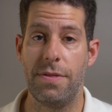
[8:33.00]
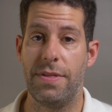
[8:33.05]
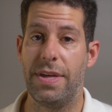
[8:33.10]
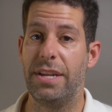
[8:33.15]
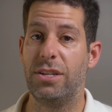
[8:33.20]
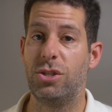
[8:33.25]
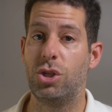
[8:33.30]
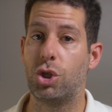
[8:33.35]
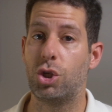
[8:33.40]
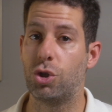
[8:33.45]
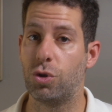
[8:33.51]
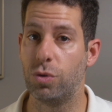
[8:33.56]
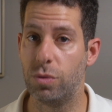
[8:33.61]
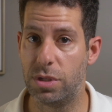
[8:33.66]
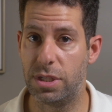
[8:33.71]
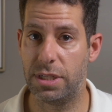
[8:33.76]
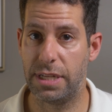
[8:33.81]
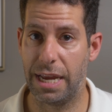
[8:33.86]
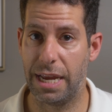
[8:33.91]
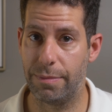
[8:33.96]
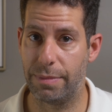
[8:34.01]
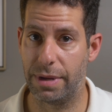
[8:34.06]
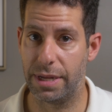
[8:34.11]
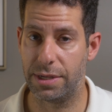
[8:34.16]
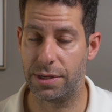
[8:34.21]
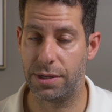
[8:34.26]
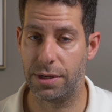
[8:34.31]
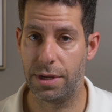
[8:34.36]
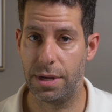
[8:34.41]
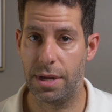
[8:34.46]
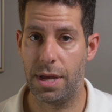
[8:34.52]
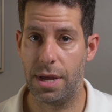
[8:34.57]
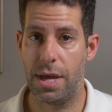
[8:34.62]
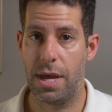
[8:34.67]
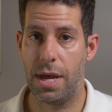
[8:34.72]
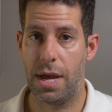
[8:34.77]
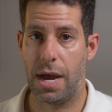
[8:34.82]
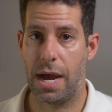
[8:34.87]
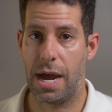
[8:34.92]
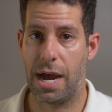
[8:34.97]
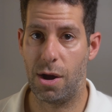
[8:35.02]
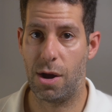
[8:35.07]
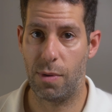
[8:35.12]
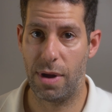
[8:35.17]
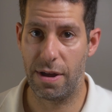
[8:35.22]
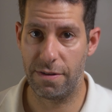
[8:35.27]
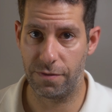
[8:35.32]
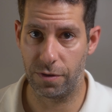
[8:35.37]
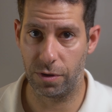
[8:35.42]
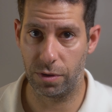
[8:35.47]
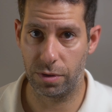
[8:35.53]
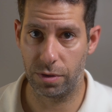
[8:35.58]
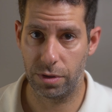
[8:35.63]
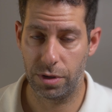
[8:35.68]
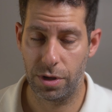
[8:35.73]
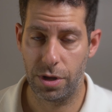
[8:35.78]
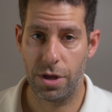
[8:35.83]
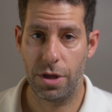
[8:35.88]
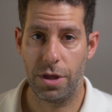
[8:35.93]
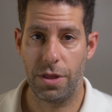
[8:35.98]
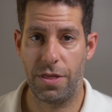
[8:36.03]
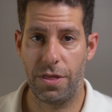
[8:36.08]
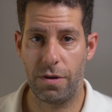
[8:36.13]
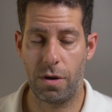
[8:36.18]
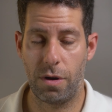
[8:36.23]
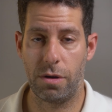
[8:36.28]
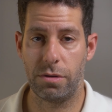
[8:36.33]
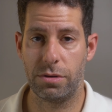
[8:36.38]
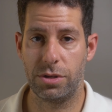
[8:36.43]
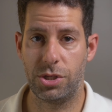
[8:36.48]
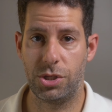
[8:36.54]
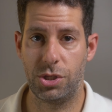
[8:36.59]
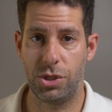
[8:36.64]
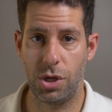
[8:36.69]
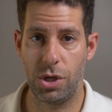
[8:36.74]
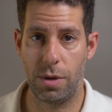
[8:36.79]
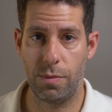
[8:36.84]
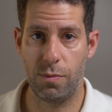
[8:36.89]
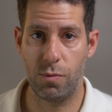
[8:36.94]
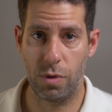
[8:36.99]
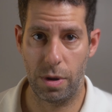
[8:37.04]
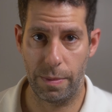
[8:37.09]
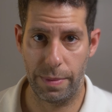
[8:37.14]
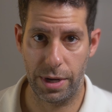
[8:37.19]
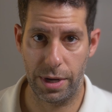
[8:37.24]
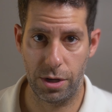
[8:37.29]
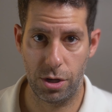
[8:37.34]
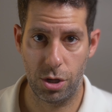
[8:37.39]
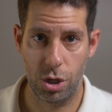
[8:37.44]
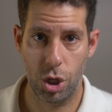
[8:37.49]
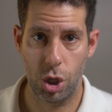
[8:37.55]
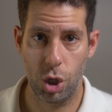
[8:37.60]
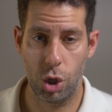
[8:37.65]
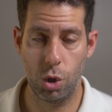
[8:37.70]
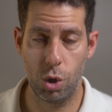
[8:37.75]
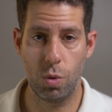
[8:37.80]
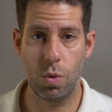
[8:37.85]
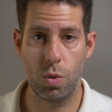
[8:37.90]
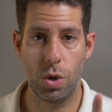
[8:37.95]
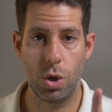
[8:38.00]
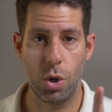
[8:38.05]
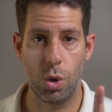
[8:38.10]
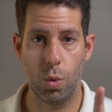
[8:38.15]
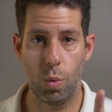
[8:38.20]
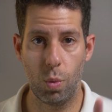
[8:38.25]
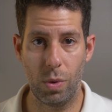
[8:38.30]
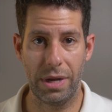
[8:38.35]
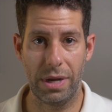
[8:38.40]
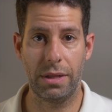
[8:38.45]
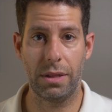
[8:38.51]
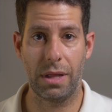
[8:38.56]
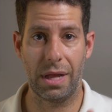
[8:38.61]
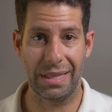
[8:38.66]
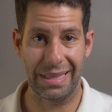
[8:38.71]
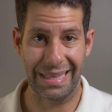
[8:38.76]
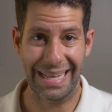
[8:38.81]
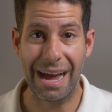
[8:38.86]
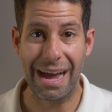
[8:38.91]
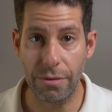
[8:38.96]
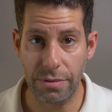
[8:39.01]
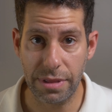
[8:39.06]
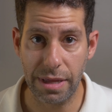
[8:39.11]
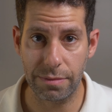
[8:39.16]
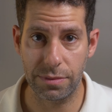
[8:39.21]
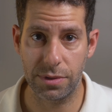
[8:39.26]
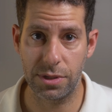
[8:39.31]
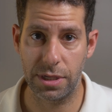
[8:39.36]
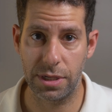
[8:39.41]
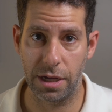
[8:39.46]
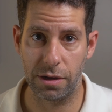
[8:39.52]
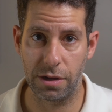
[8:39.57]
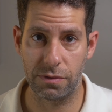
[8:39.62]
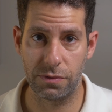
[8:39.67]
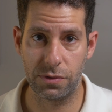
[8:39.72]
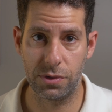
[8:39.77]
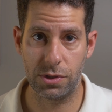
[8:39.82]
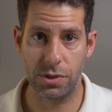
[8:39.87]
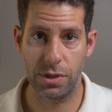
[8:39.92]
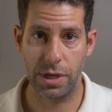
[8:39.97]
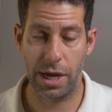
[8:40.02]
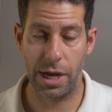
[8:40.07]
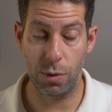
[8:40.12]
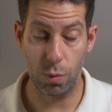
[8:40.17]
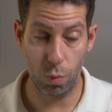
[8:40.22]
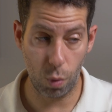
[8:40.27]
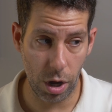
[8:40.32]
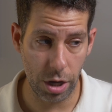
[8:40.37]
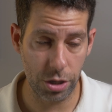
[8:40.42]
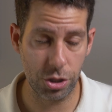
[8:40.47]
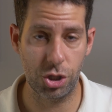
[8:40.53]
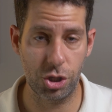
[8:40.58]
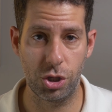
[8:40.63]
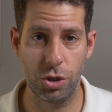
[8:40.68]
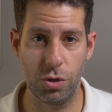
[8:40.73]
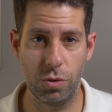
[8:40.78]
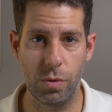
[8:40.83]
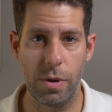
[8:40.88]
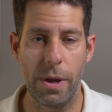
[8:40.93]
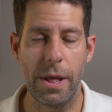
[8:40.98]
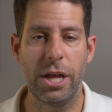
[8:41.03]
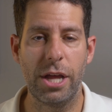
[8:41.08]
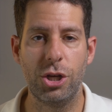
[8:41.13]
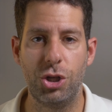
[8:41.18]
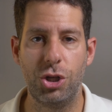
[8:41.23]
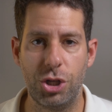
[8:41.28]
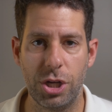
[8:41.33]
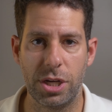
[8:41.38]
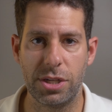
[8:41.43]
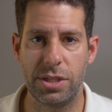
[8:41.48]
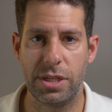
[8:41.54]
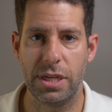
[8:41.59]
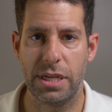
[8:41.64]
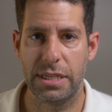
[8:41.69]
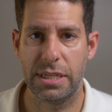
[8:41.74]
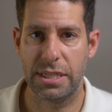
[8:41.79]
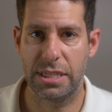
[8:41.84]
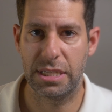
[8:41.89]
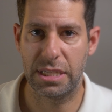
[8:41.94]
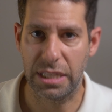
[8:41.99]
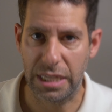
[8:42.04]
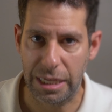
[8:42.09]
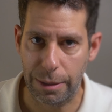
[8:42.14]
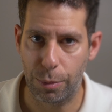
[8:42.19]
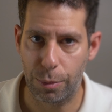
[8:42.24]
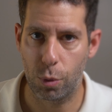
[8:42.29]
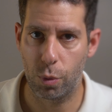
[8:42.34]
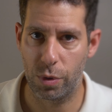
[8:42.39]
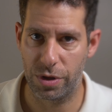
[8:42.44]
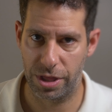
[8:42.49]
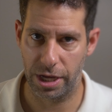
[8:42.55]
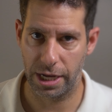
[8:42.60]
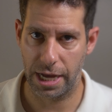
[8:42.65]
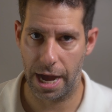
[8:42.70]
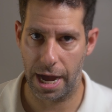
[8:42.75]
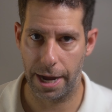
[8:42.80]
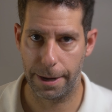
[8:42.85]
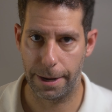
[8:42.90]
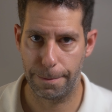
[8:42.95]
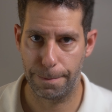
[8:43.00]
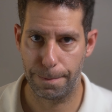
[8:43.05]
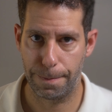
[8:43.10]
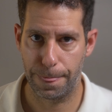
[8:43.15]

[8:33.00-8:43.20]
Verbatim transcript: That is a true statement. However, there are some women who will allow themselves and want to just sleep with a guy.